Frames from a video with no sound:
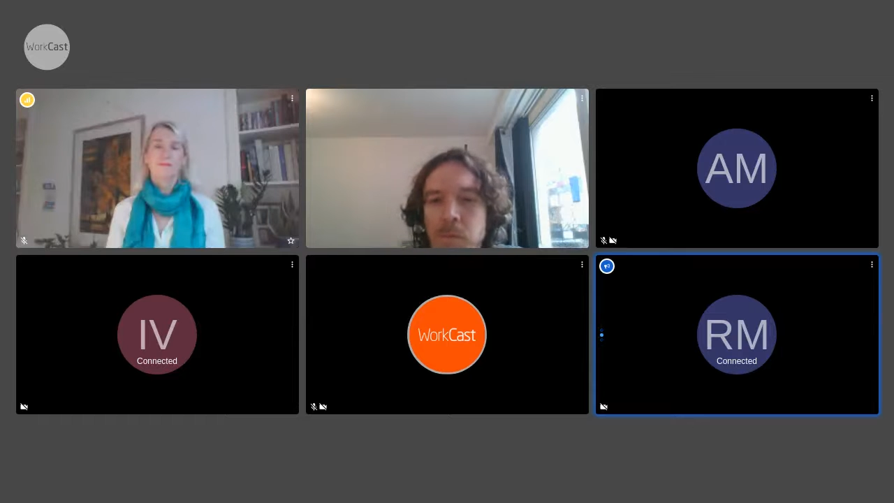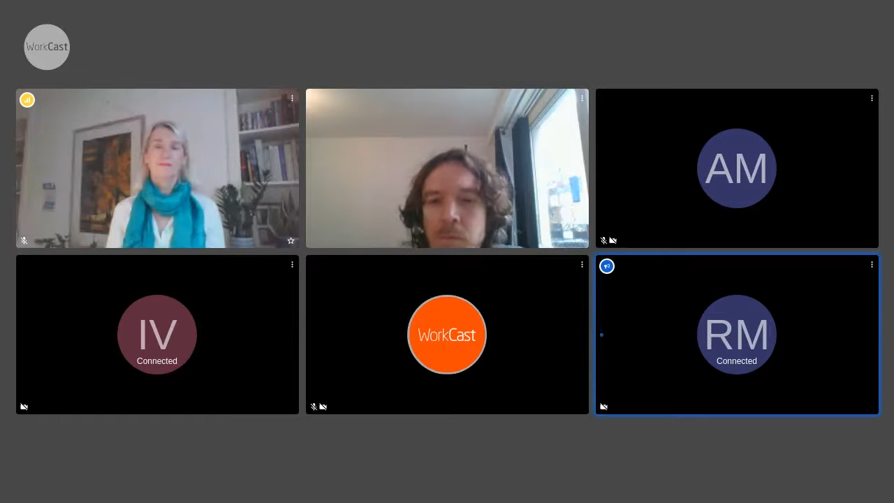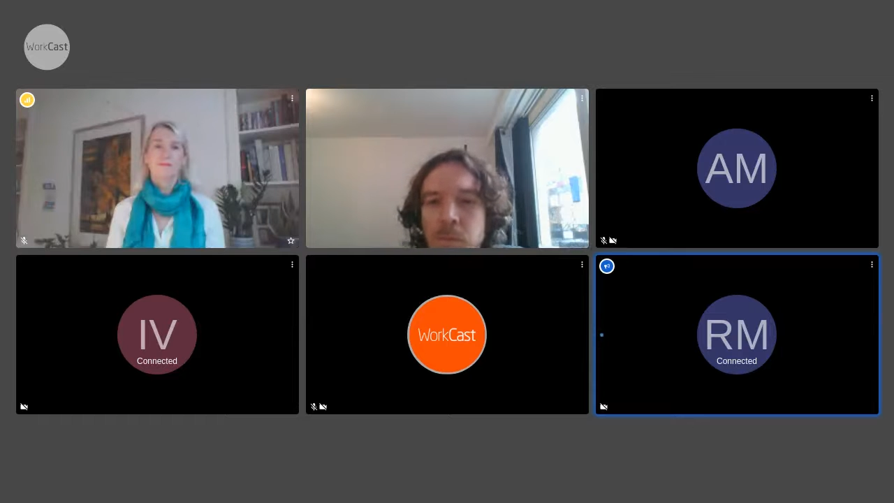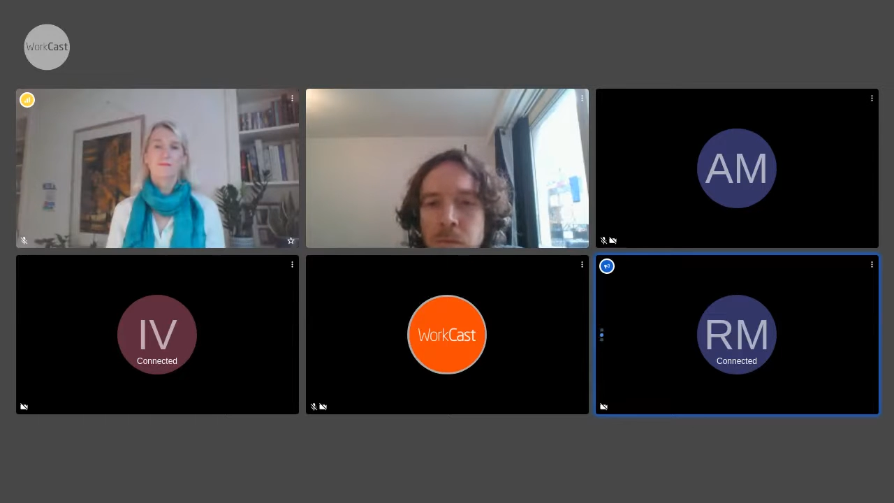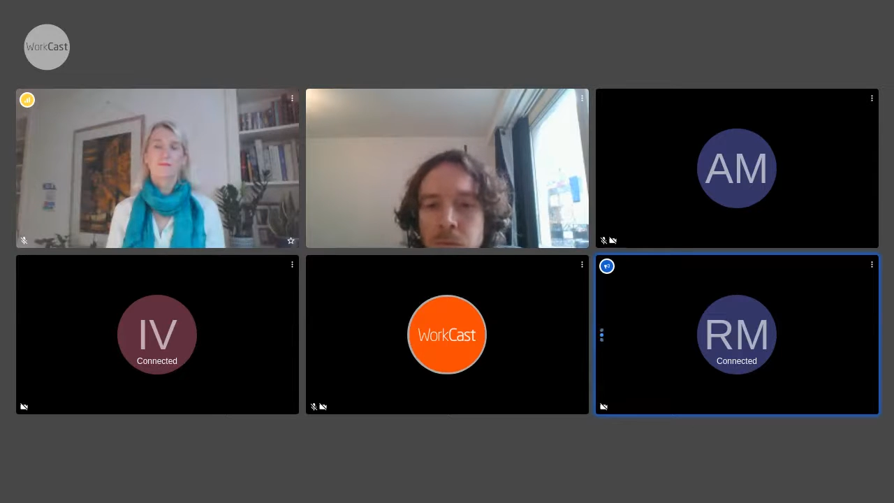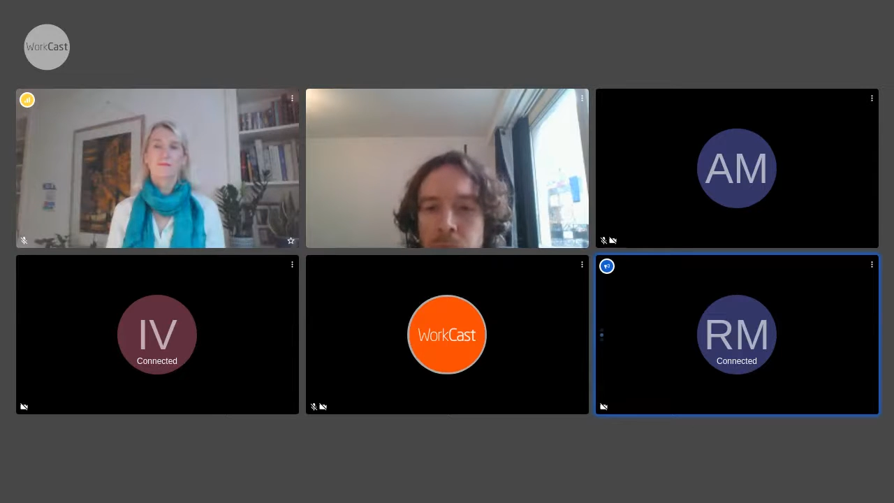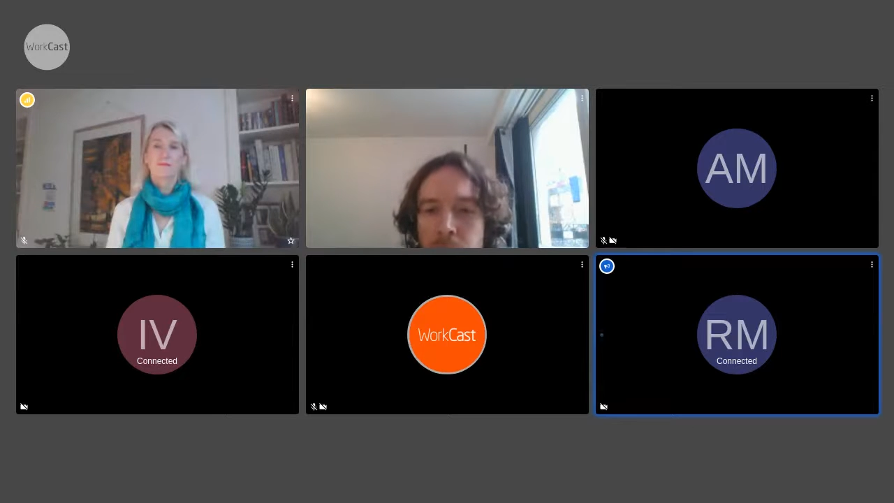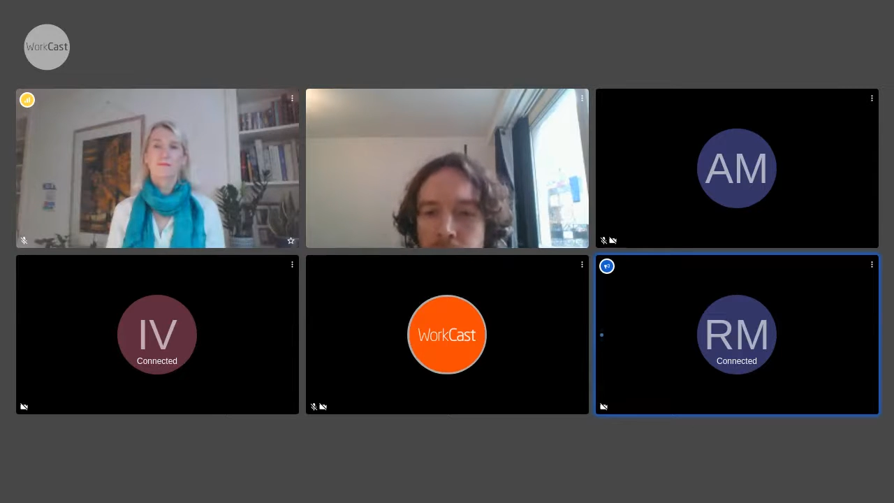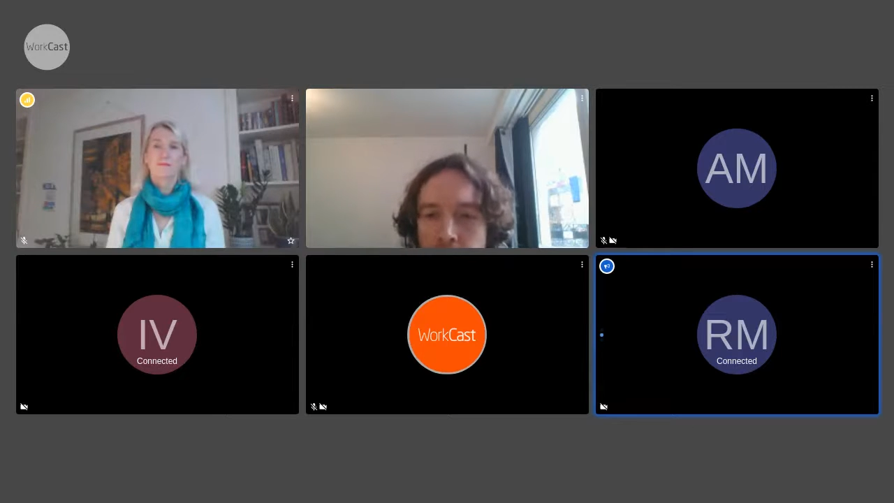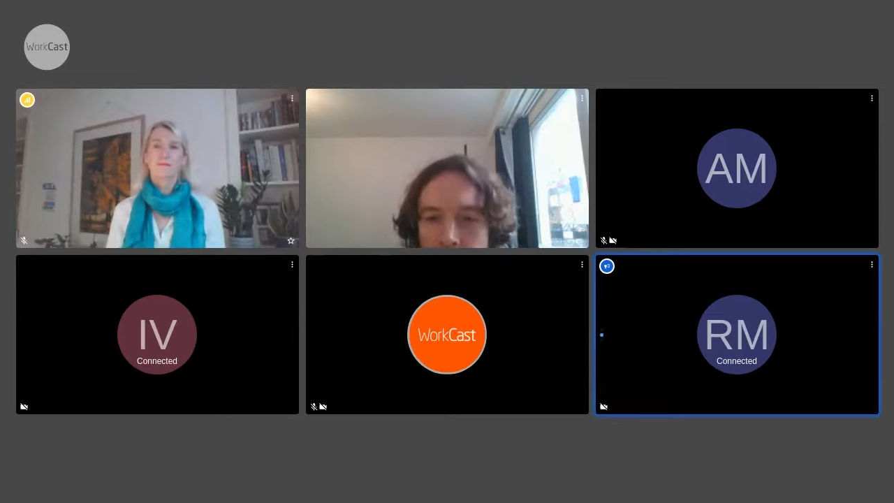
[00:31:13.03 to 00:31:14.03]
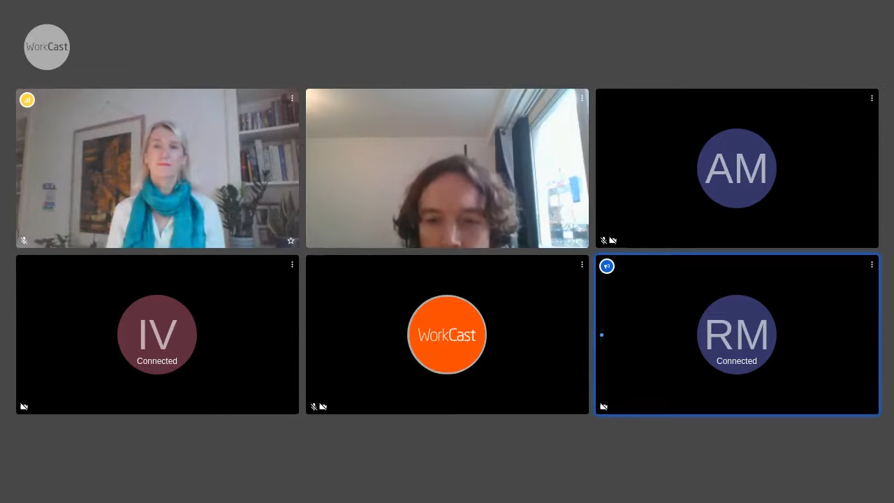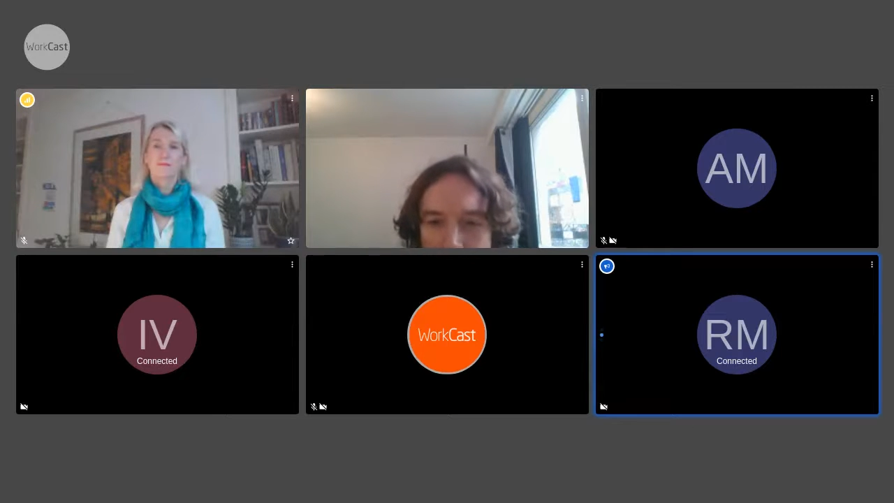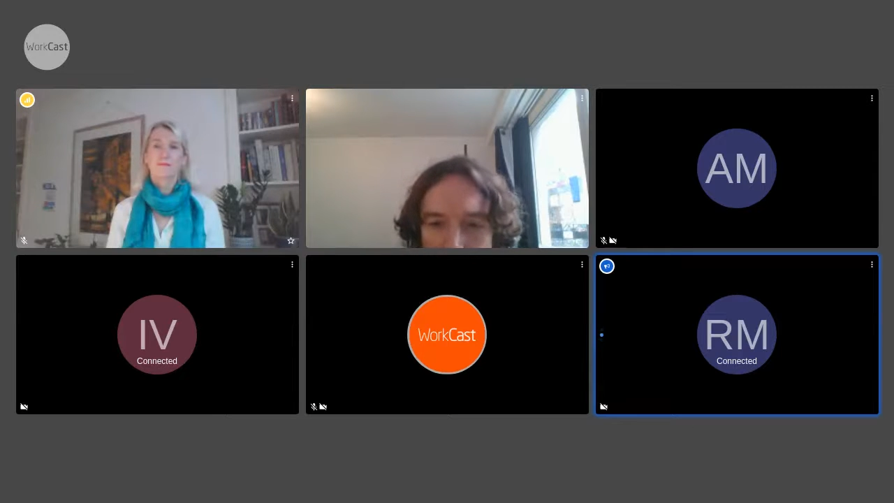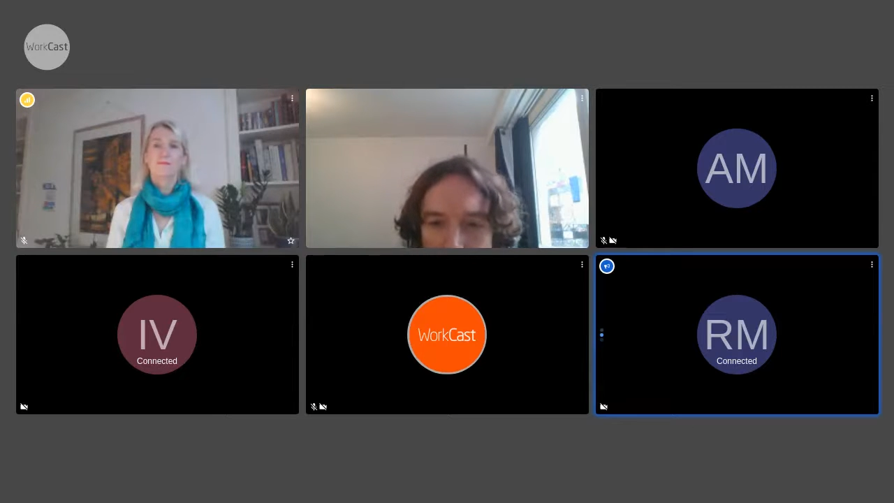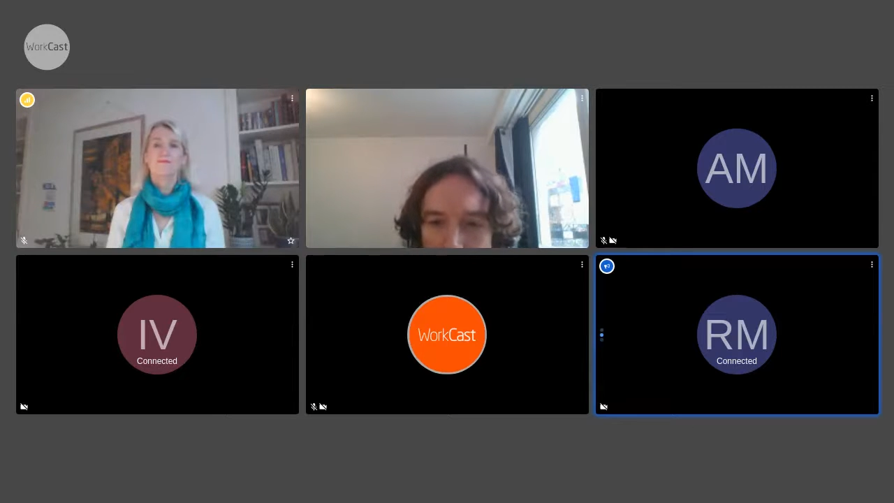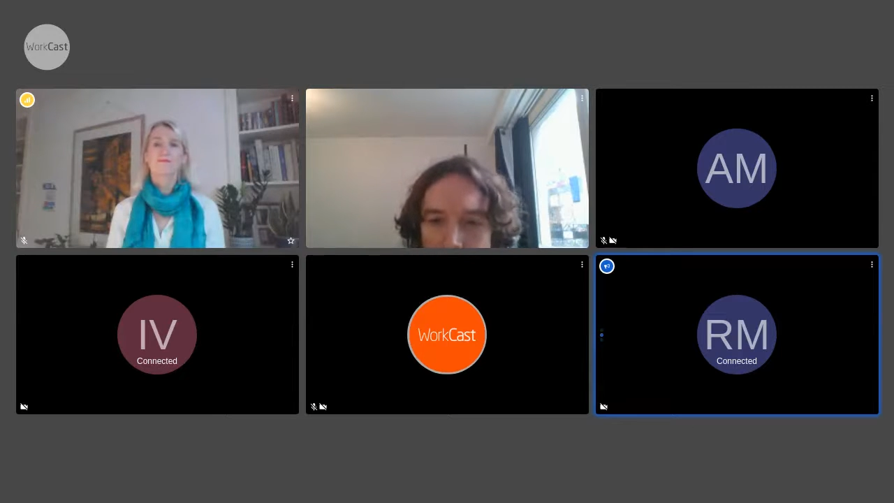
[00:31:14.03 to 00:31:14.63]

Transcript: period of considerable